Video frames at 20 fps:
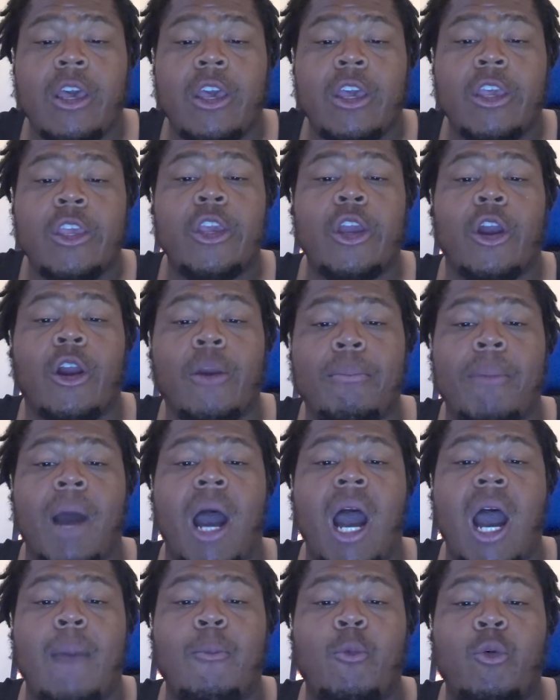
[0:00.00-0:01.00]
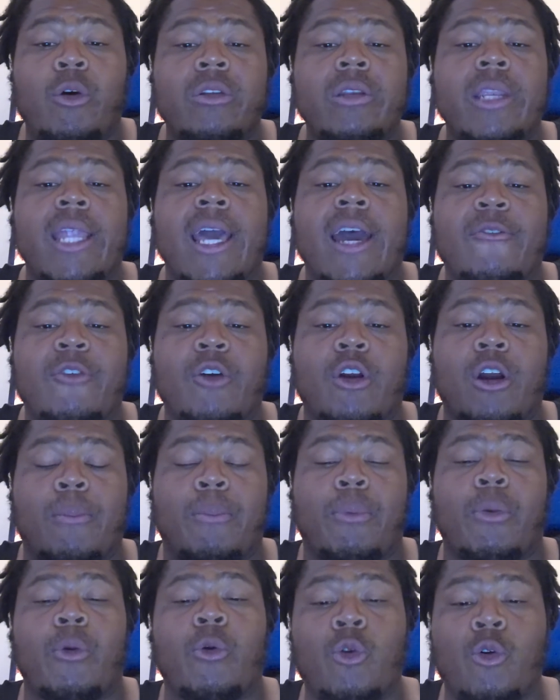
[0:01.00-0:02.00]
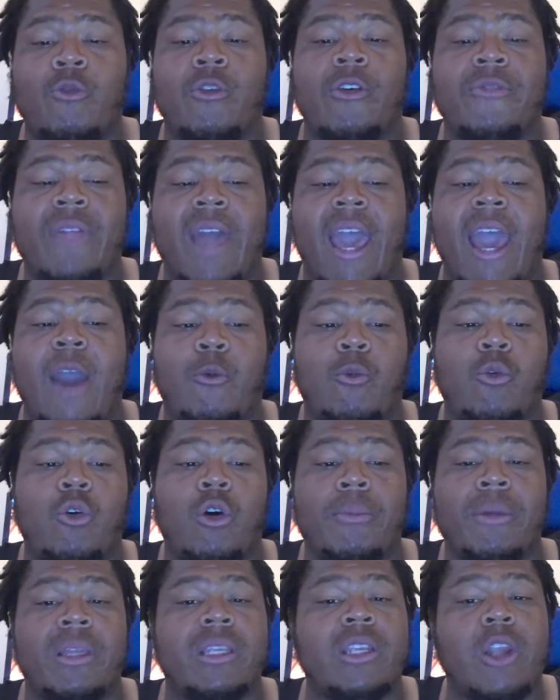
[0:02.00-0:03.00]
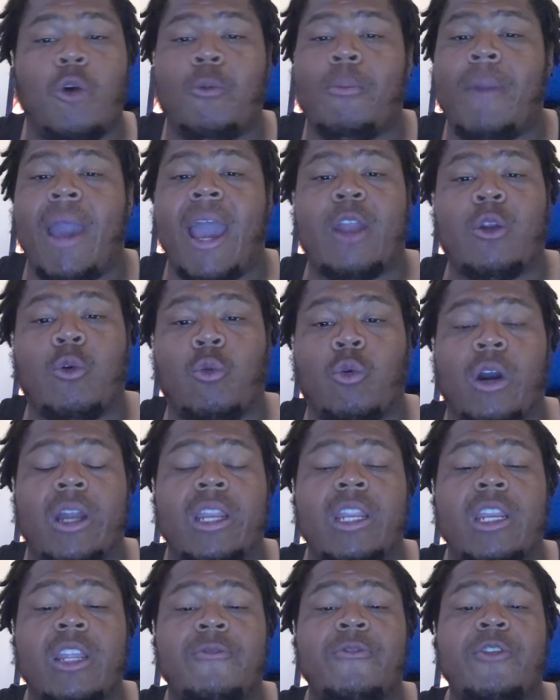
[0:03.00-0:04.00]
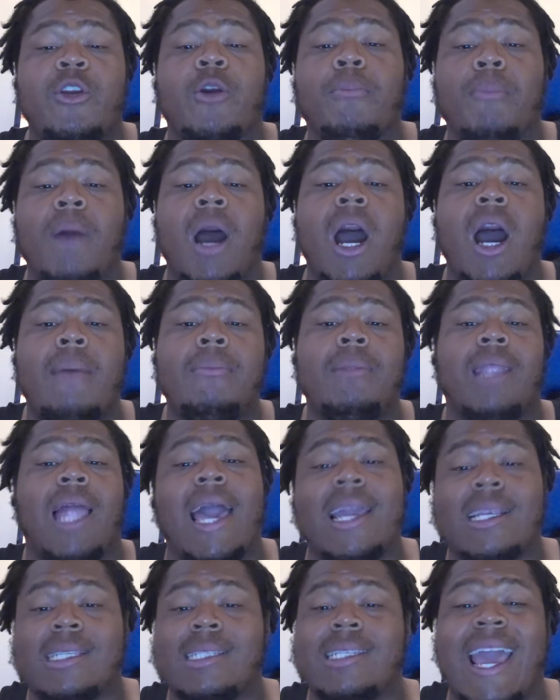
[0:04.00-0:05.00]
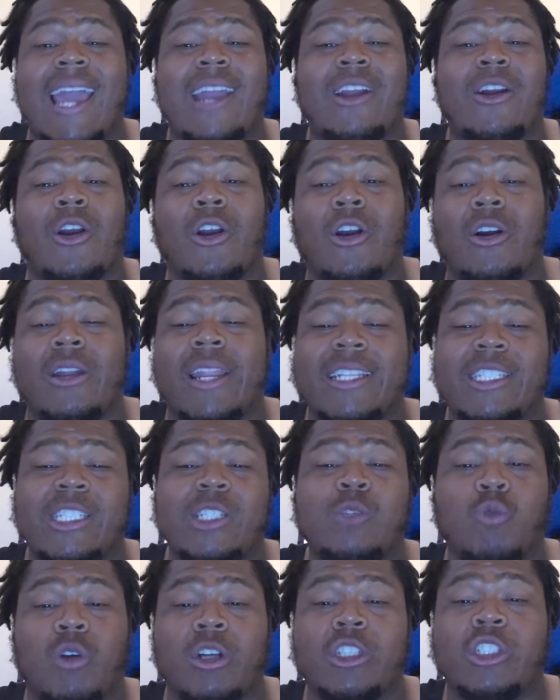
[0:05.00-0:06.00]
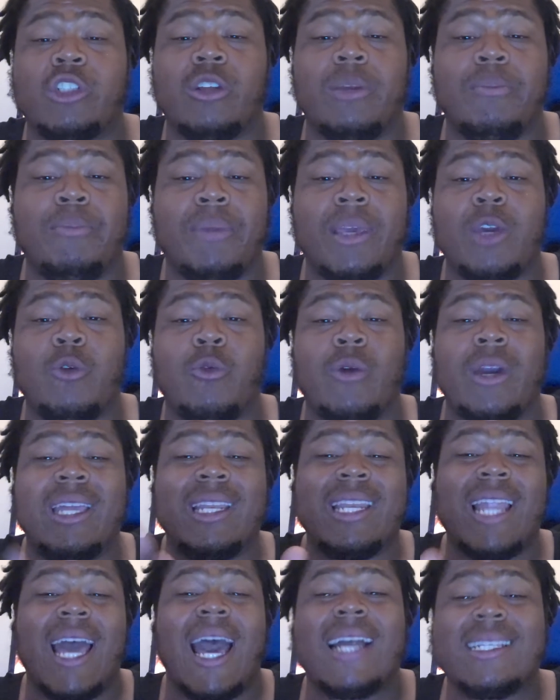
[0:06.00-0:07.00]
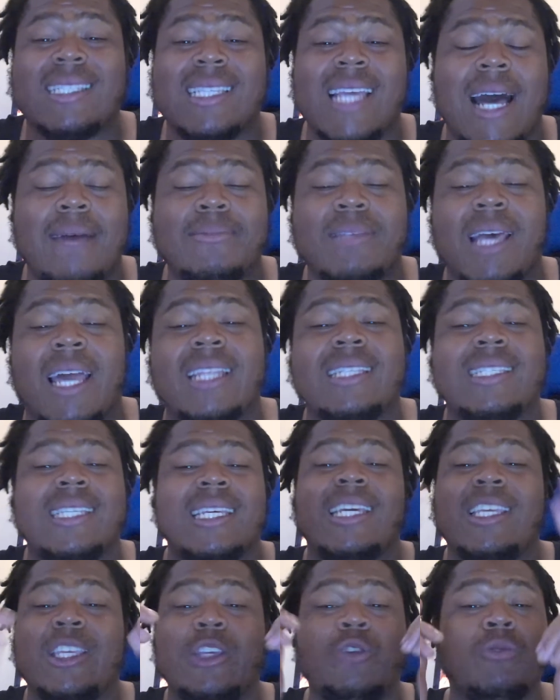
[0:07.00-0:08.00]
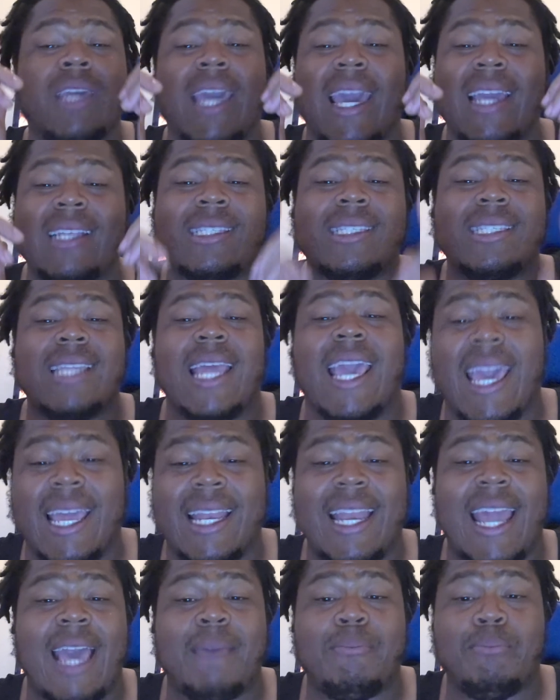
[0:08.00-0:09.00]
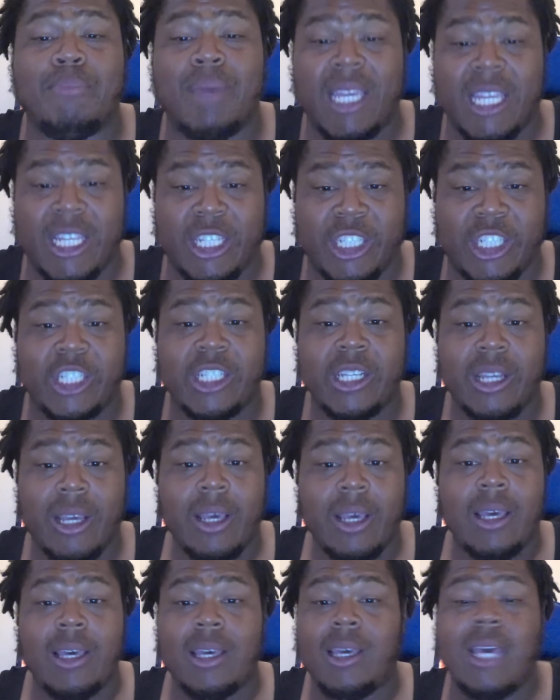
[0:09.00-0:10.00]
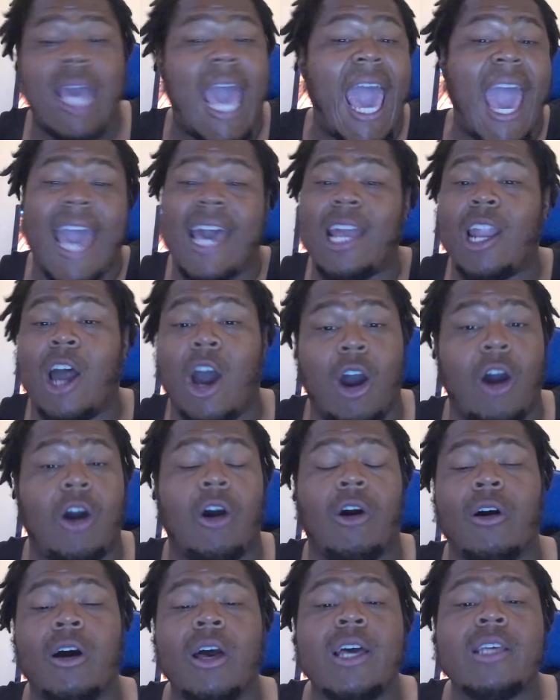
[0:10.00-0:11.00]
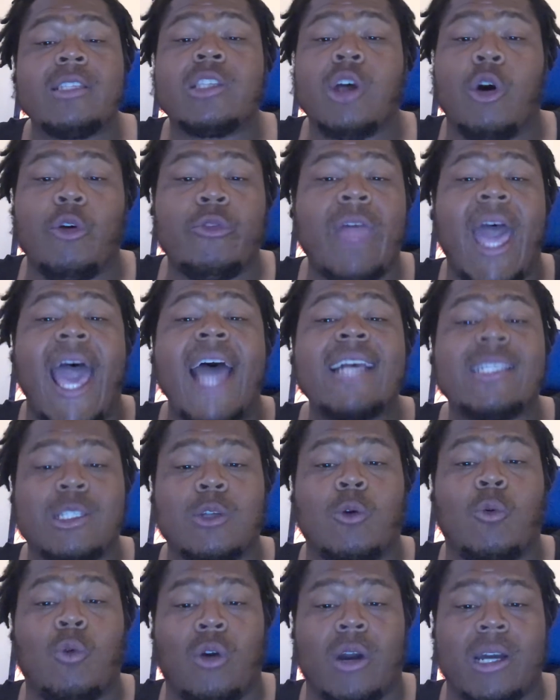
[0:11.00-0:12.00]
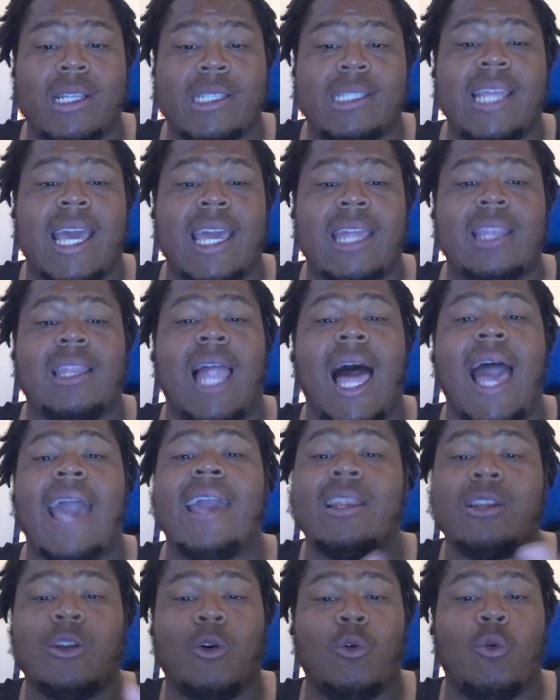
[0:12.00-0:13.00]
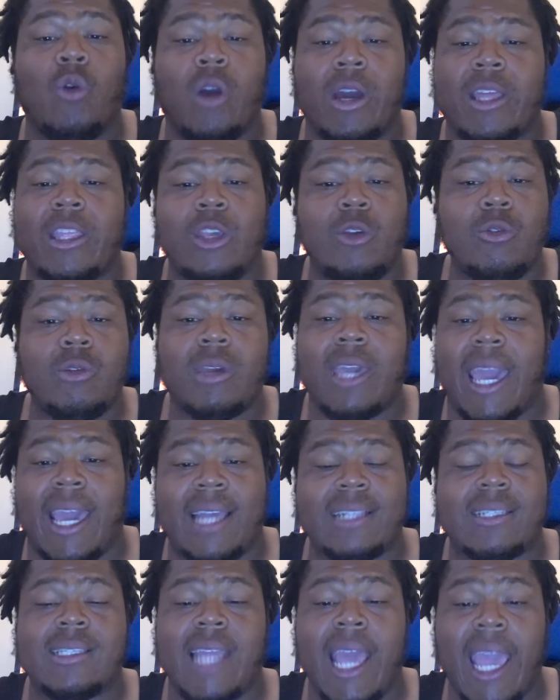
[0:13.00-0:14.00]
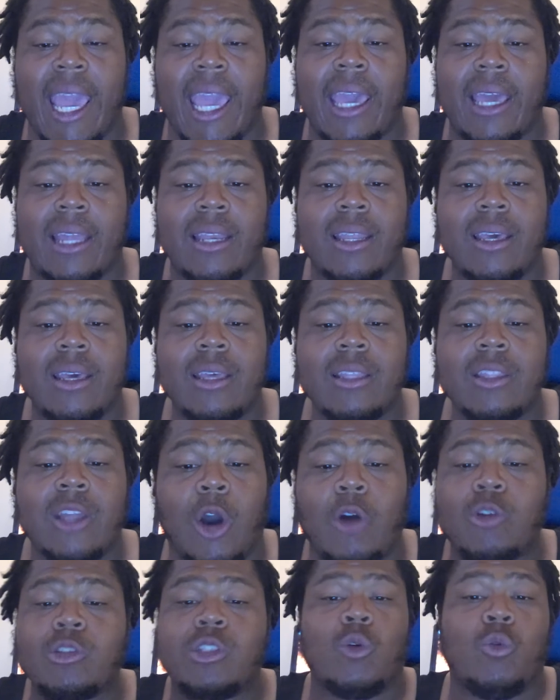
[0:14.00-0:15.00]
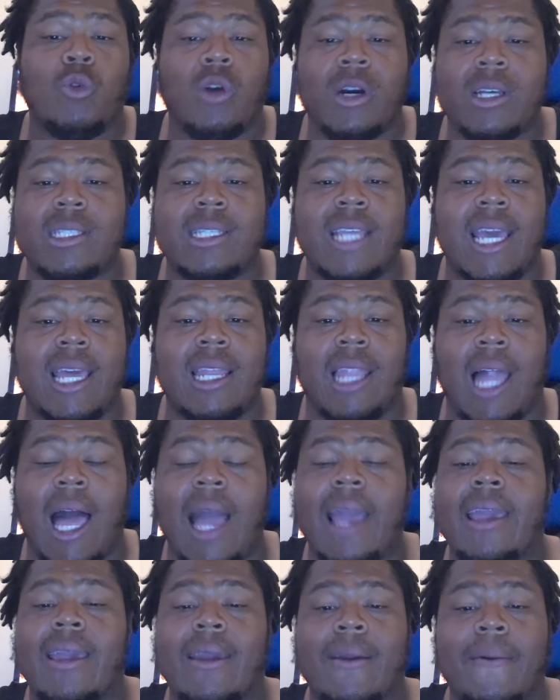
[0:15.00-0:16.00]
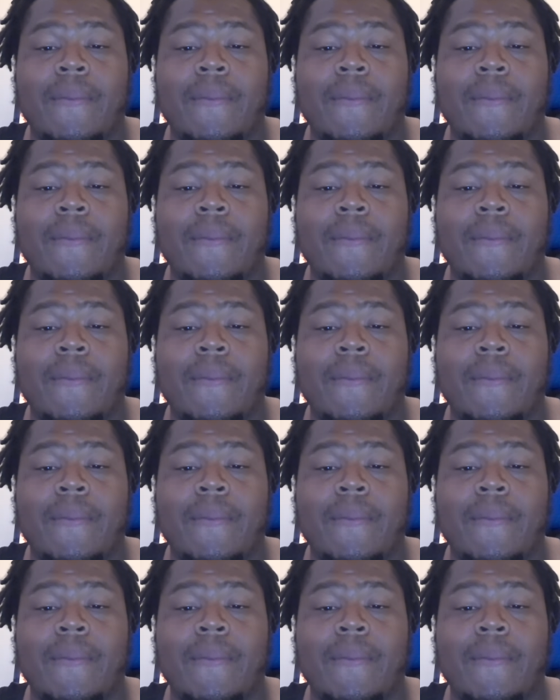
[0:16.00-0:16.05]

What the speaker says: Your mom will never approve of that woman no matter what. And if your mom likes that girl that she wants you to be with, 9 times out of 10, you can't stand that beach at all. So that's the ones they like, the one you can't stand. Those are the ones they like.